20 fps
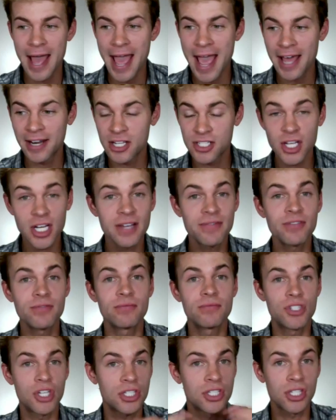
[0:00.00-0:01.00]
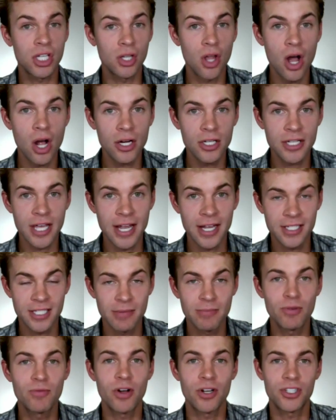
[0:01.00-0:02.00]
And it's not even just the long takes,
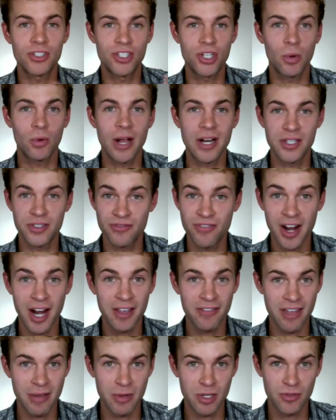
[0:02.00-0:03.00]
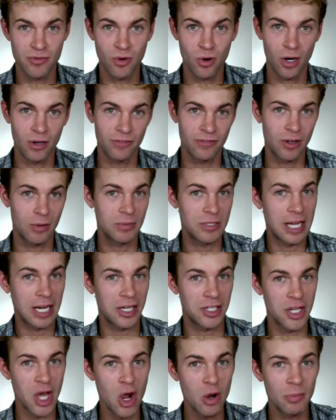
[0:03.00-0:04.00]
some of which Joe Wright is very famous for on films like
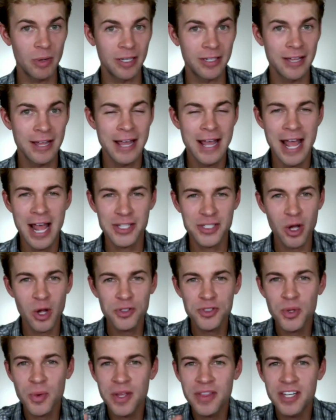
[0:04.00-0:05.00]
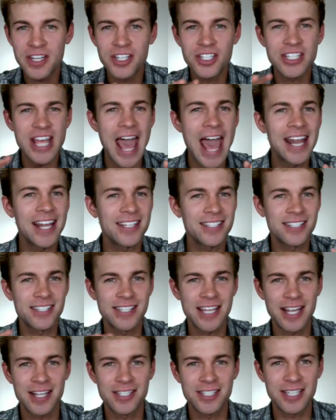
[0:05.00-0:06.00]
Atonement. It's also the way that he just edits
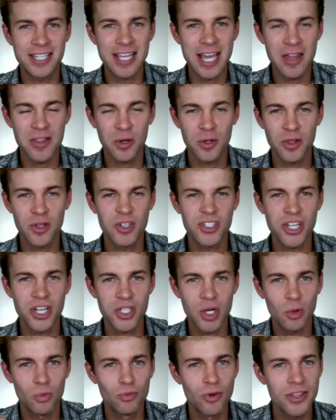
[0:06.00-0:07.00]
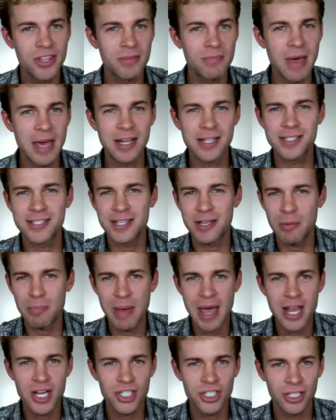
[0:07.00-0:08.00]
things together. There's such a rhythm and a
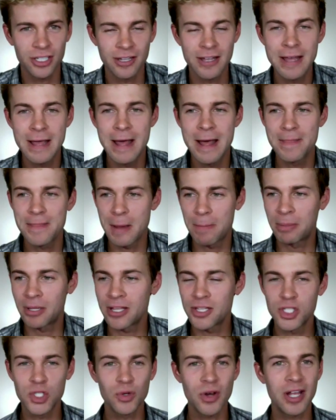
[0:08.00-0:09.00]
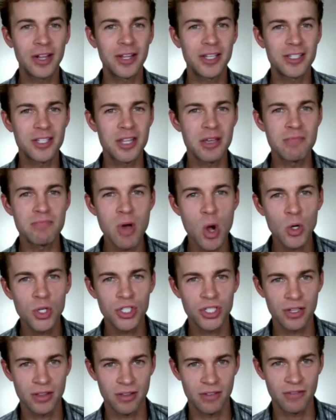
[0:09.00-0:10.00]
syncopation that plays directly into the
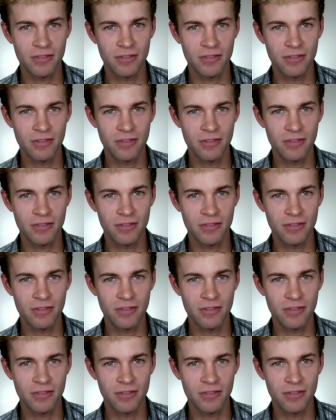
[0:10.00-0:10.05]
emotion of the